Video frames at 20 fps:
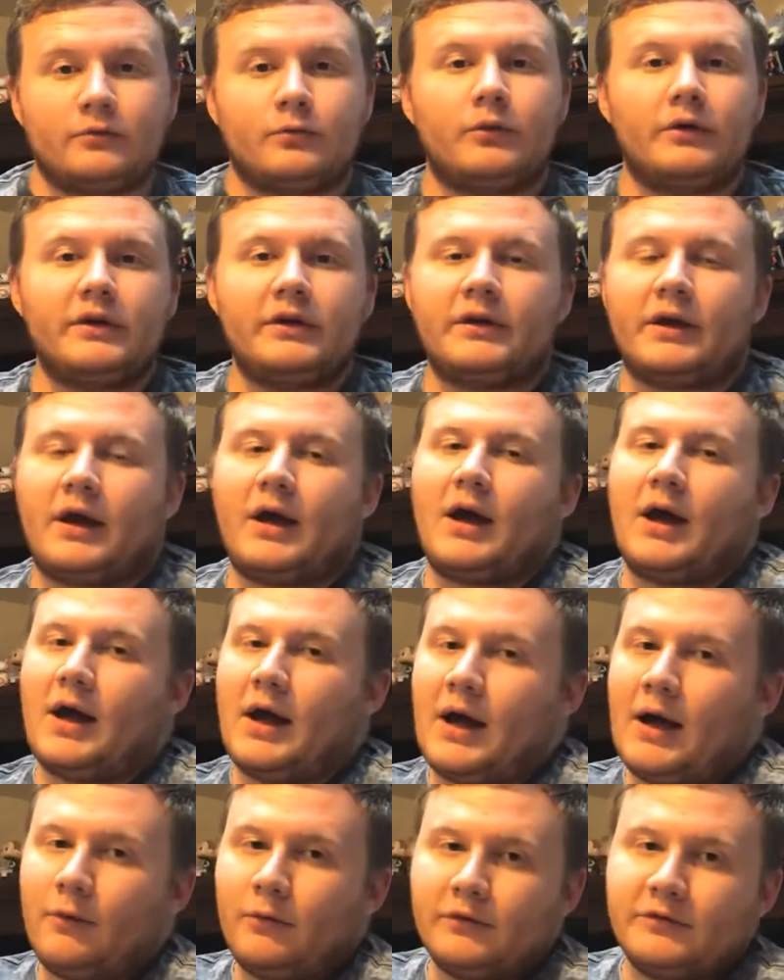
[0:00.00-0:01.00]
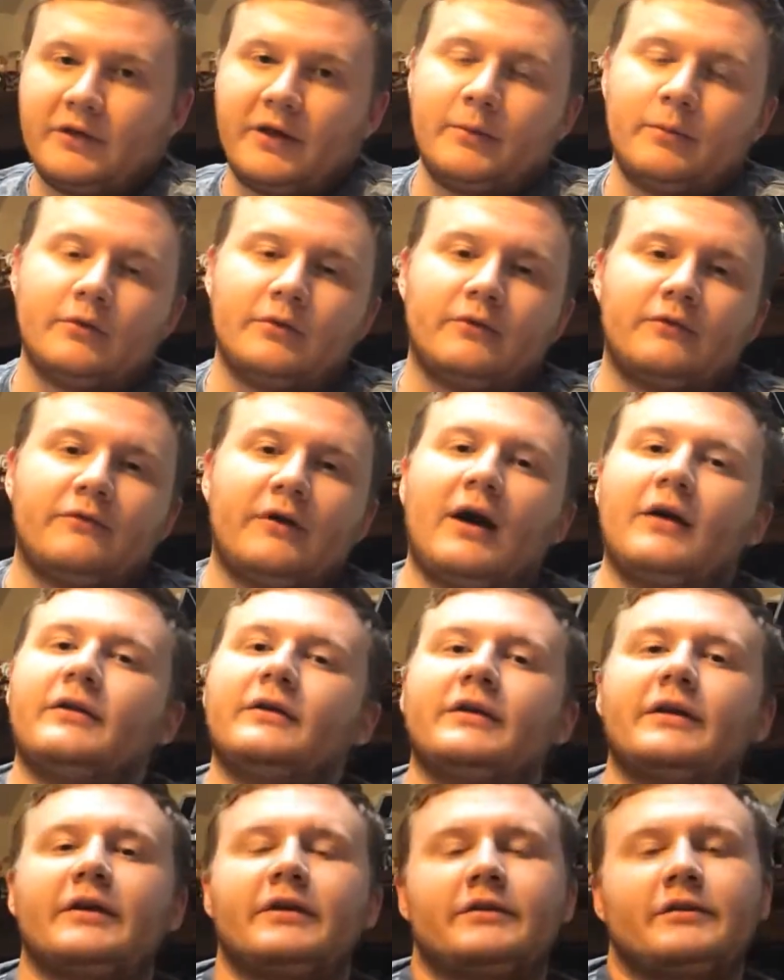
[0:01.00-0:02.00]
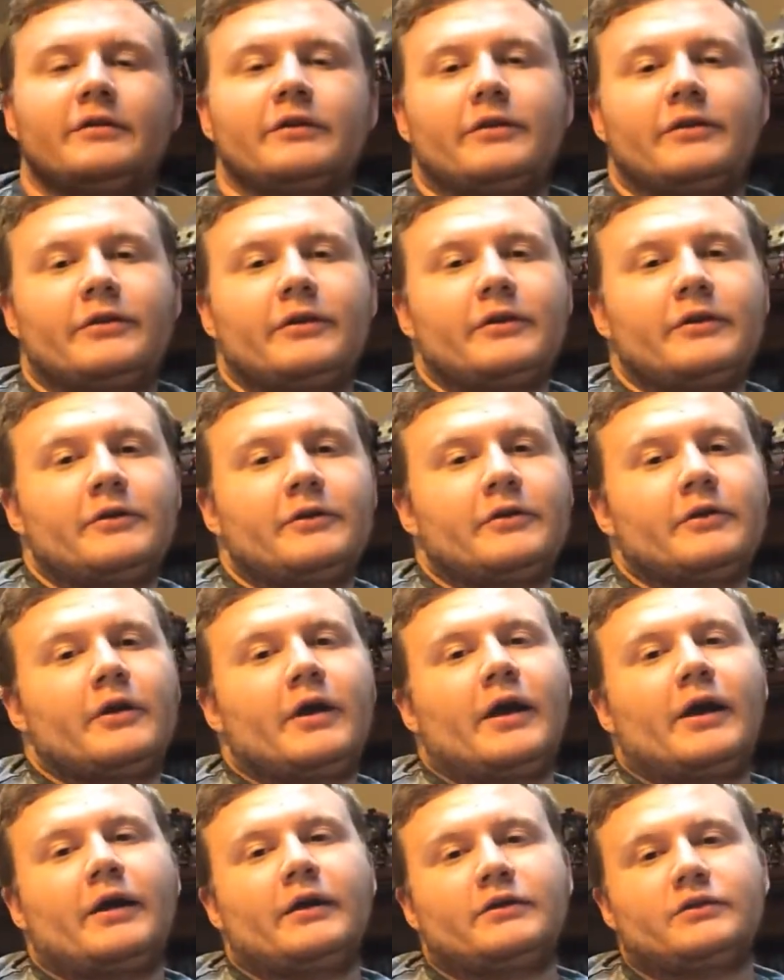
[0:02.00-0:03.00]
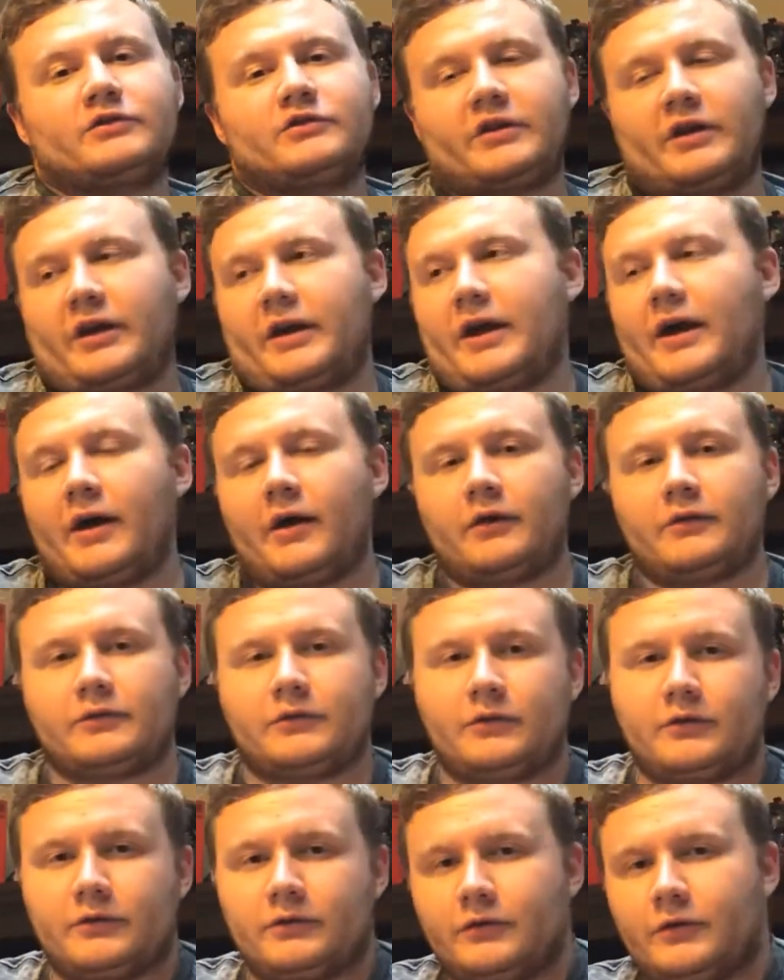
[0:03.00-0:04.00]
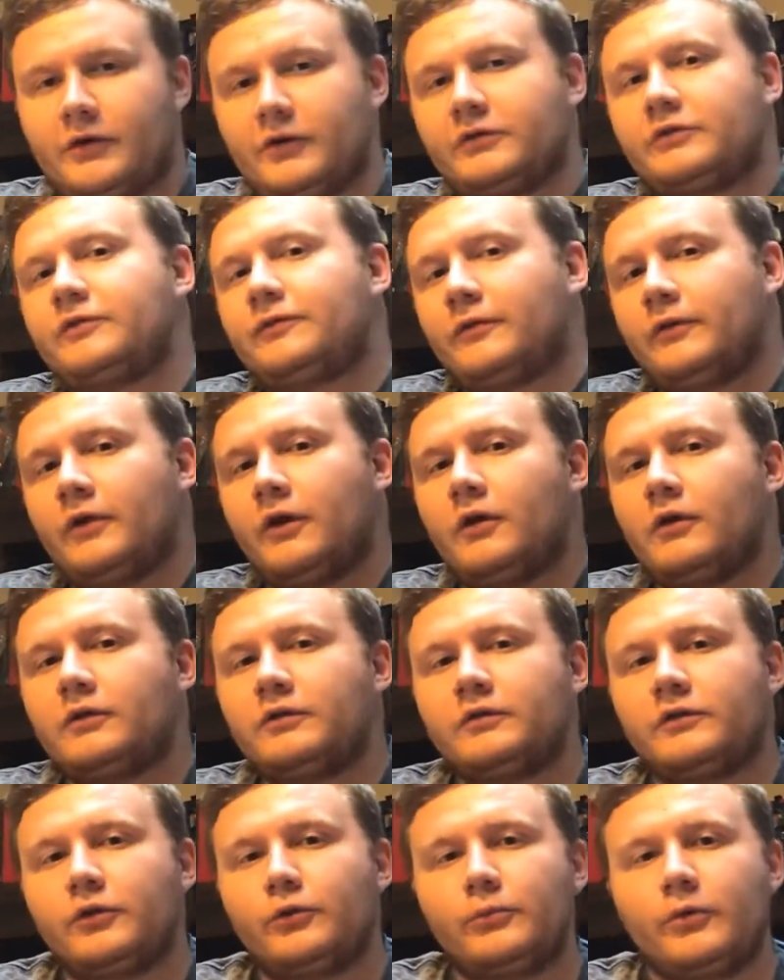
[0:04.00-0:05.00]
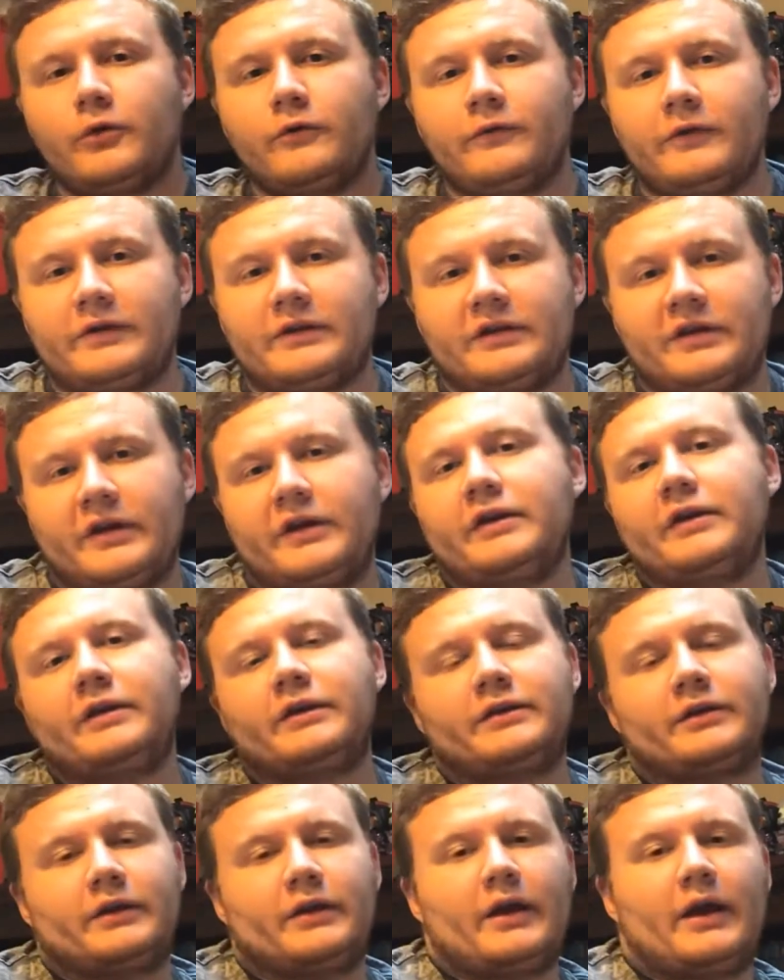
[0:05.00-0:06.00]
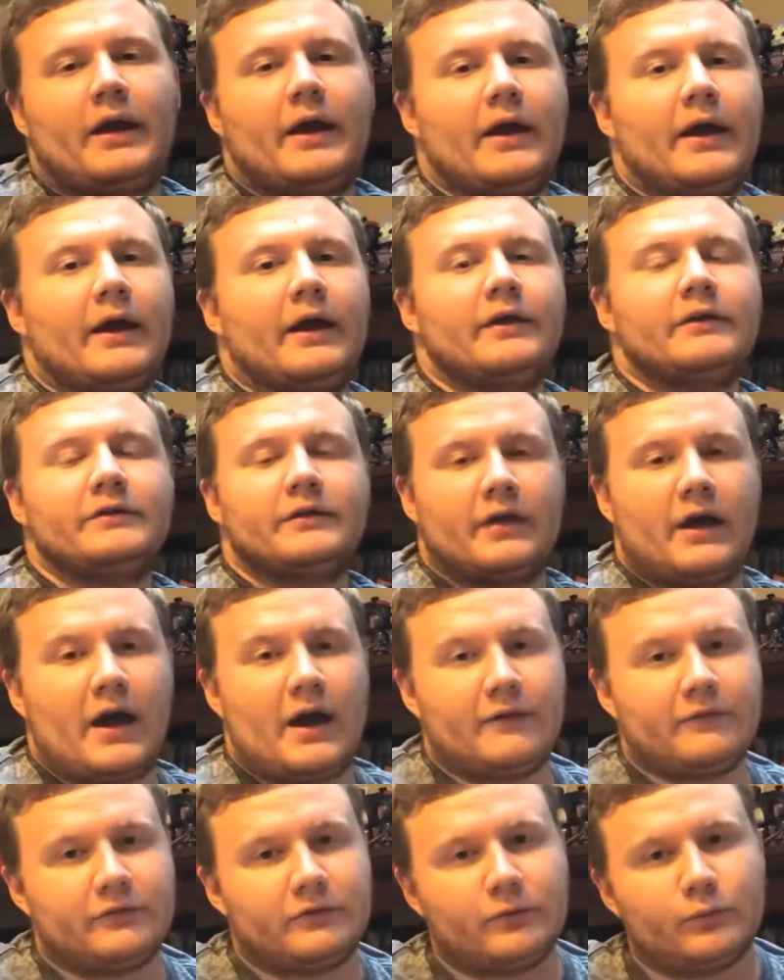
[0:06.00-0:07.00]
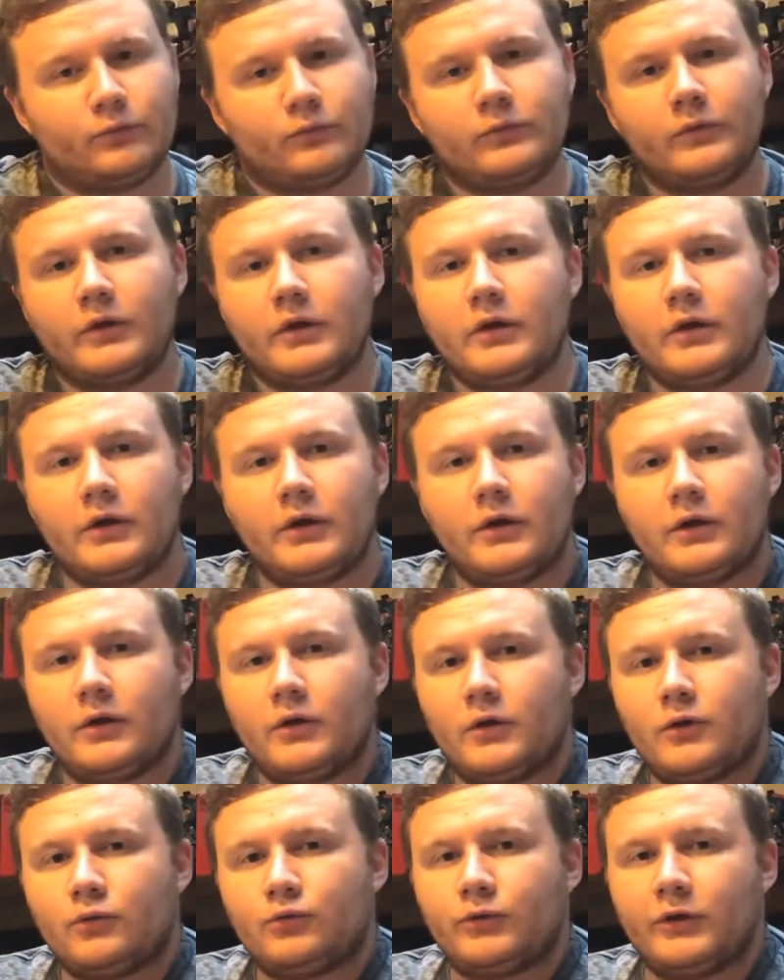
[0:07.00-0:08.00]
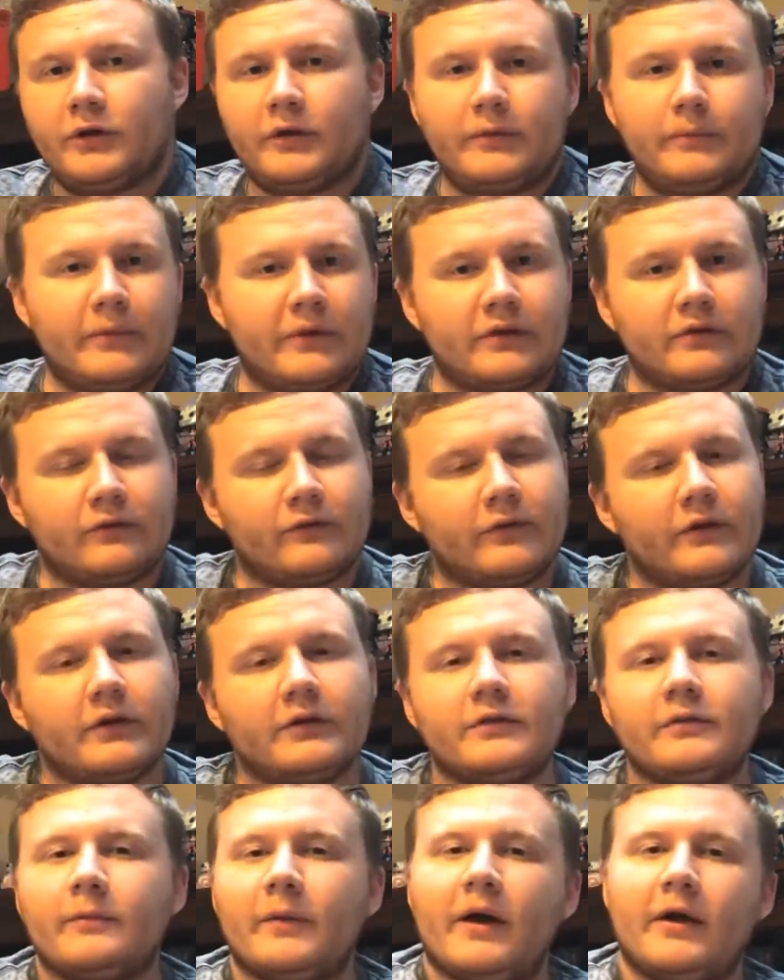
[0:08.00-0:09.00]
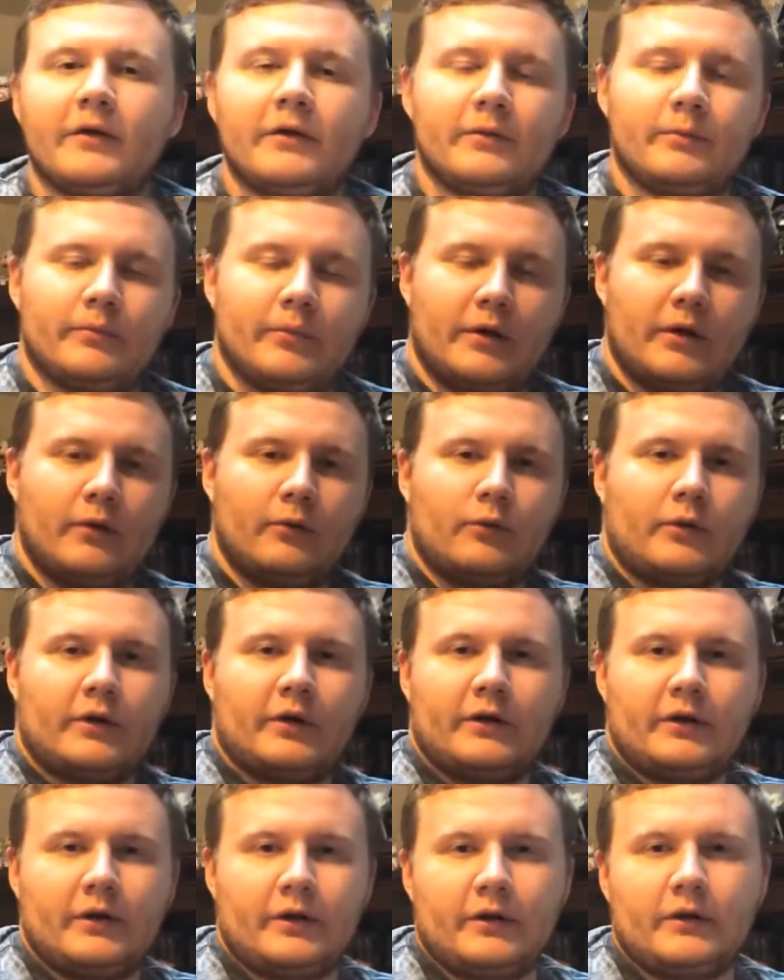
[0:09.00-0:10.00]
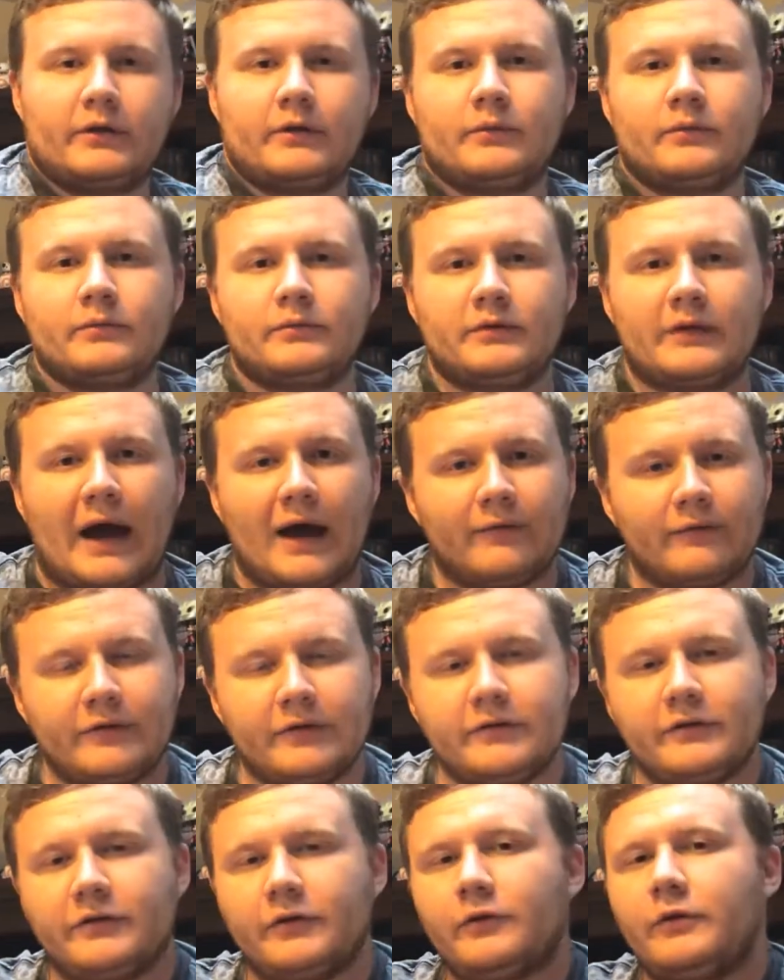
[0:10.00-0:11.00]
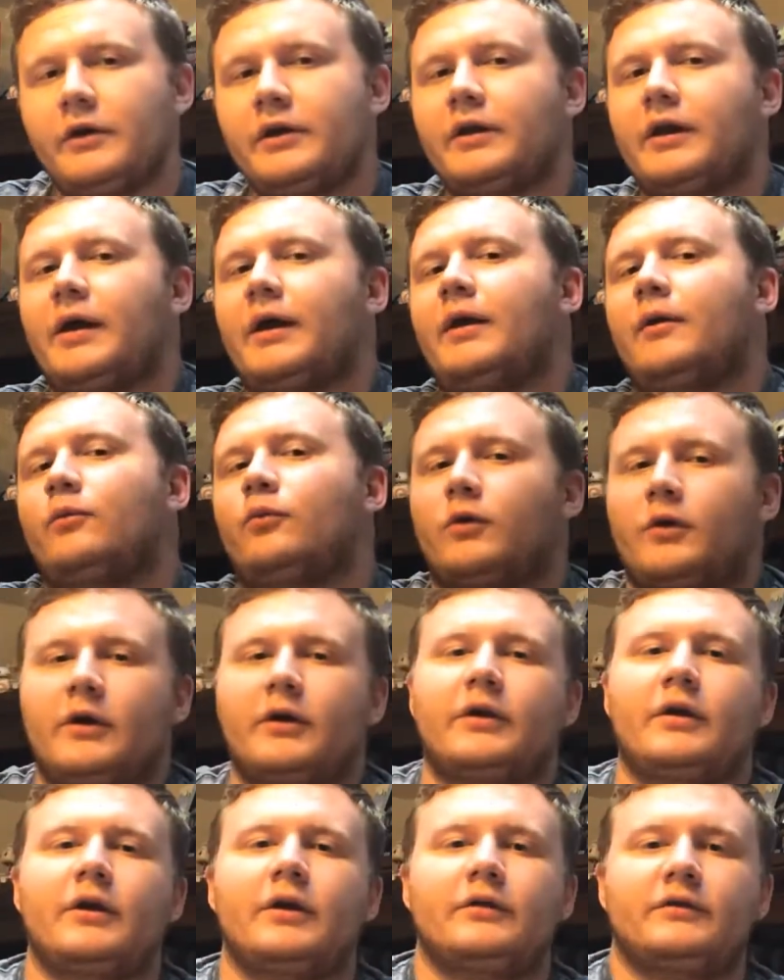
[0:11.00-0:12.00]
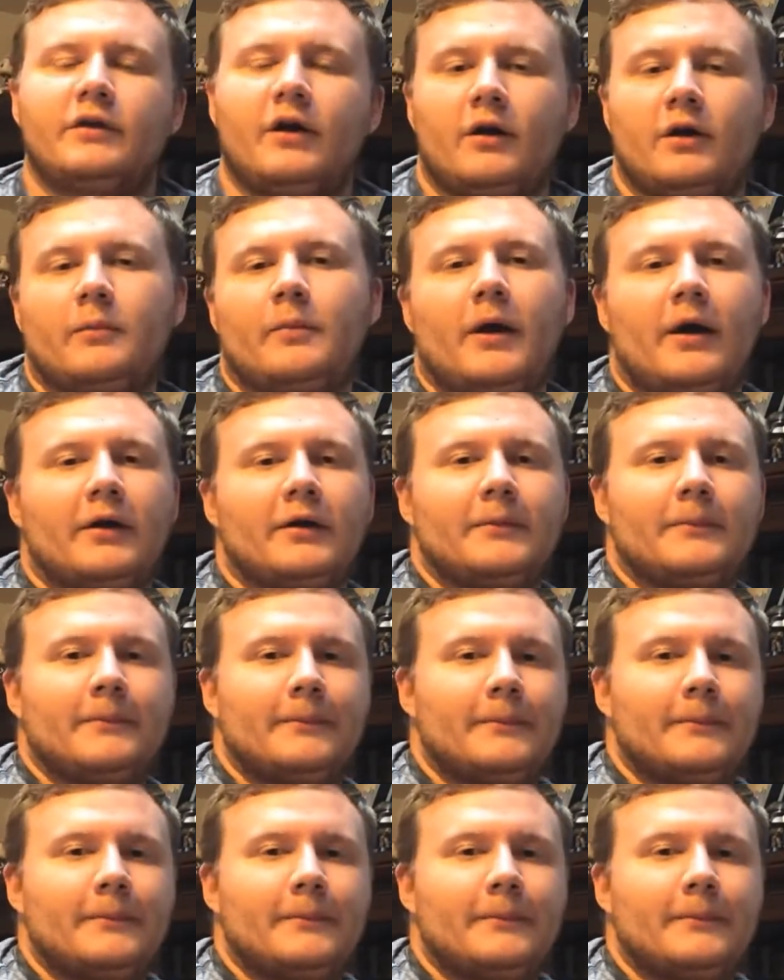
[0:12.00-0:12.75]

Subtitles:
week, I was able to finally get to the theater and check out Christopher Nolan's new movie Tenet, and I have some really mixed feelings about it, but we're going to dive into it and we're going to talk about it.